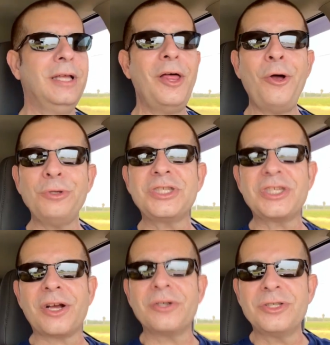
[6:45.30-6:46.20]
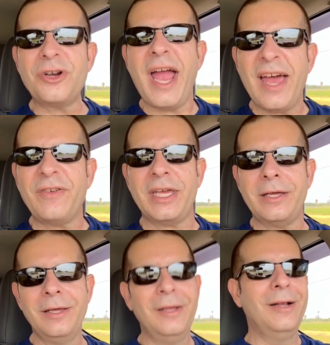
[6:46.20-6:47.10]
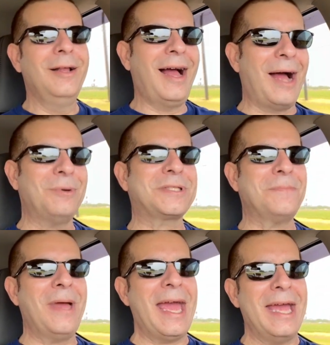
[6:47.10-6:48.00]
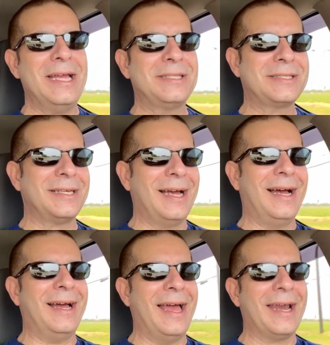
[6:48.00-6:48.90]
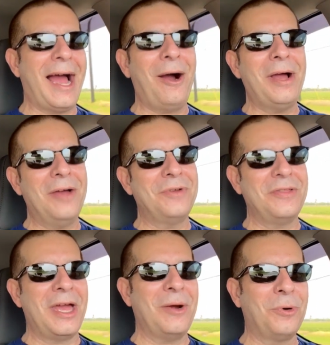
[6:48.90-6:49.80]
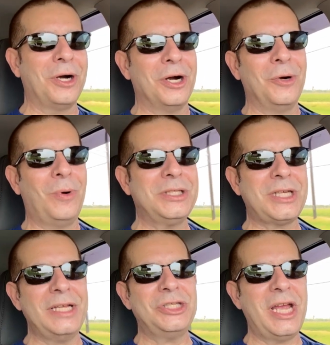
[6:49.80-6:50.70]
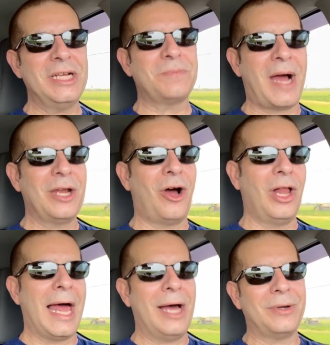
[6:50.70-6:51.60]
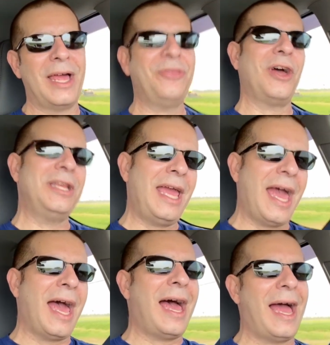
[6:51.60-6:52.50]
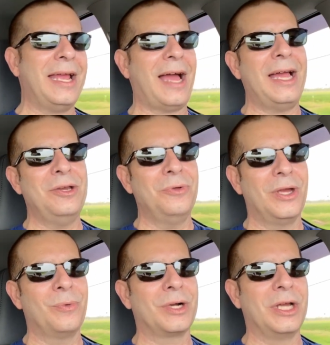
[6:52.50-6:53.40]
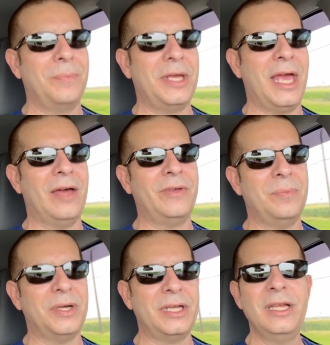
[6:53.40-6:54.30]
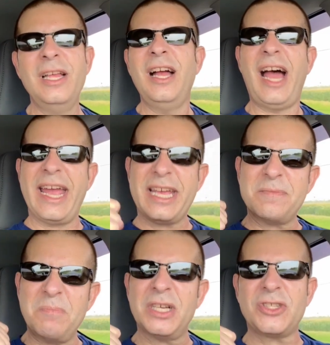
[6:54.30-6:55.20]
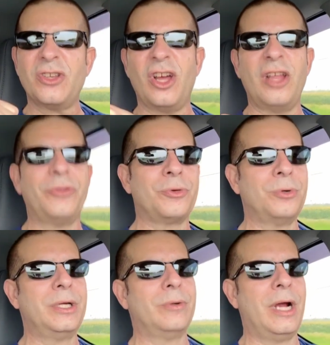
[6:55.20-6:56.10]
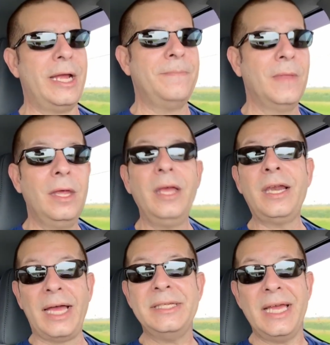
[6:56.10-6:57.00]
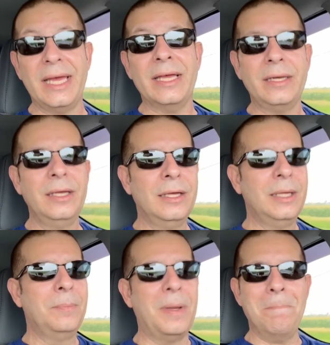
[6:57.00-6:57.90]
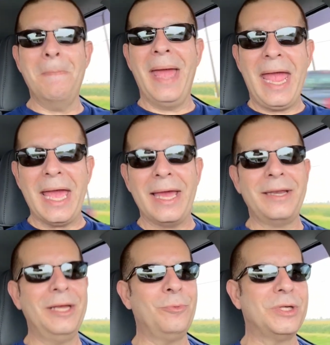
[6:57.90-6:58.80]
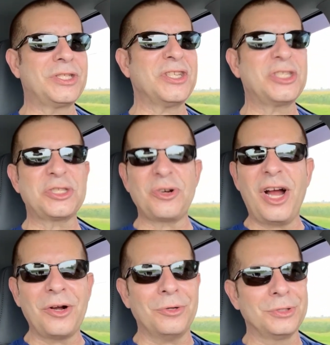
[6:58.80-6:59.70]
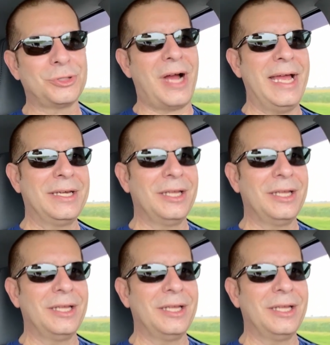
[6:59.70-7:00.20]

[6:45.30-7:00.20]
those suckers are heavy. I was amazed at how heavy they were once I changed mine all out, and I thought, yeah, I knew they were going to be heavy, but I could muscle on through it, right? And I did, but man, it was a struggle trying to